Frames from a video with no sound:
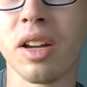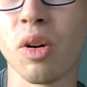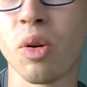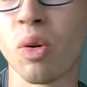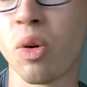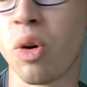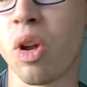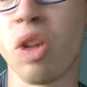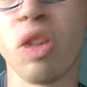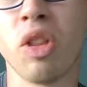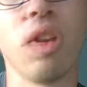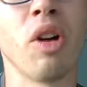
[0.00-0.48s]

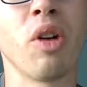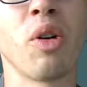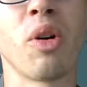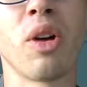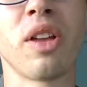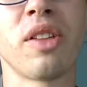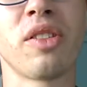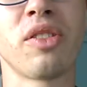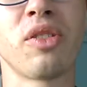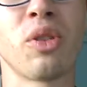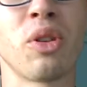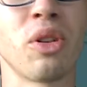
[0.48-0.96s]
or in a
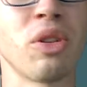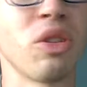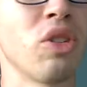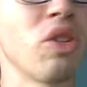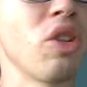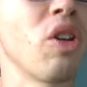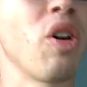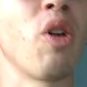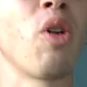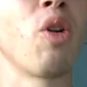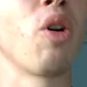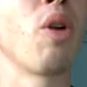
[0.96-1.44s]

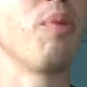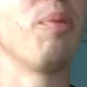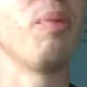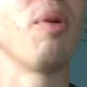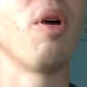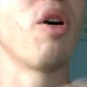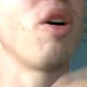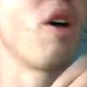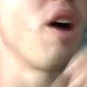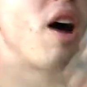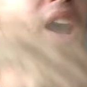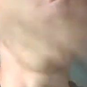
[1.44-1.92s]
restaurant or a
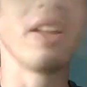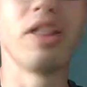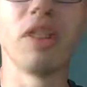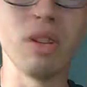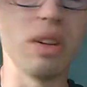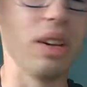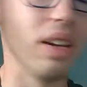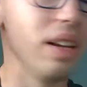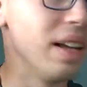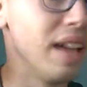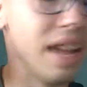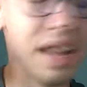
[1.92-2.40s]
bar, I
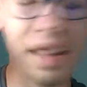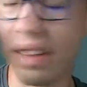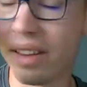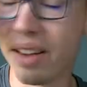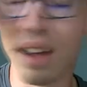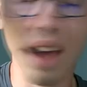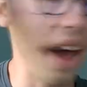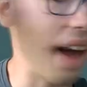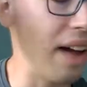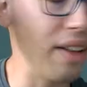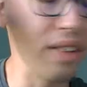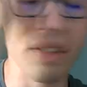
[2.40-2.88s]

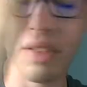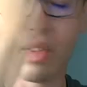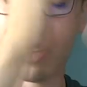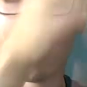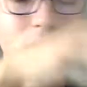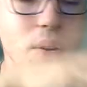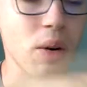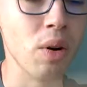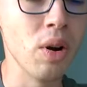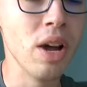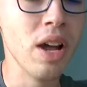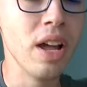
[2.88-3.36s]
don't
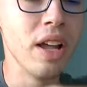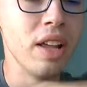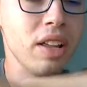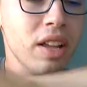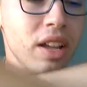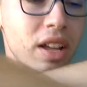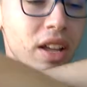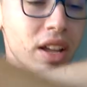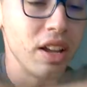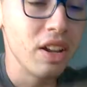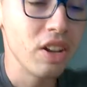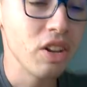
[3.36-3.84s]
know.
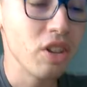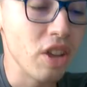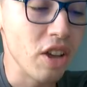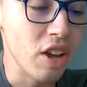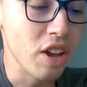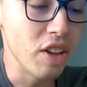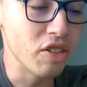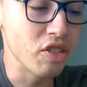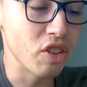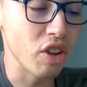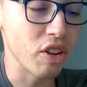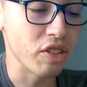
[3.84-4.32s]

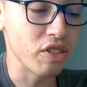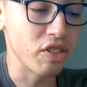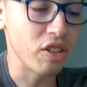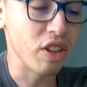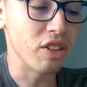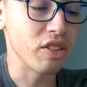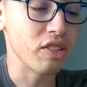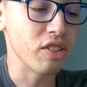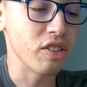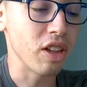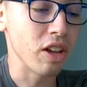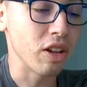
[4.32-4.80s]
He just
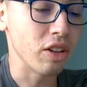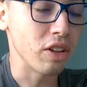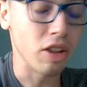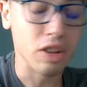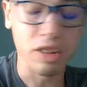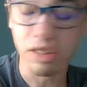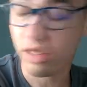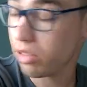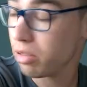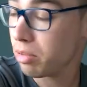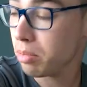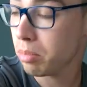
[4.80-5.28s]
sits like
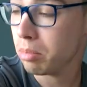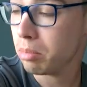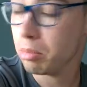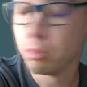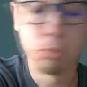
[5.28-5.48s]
this.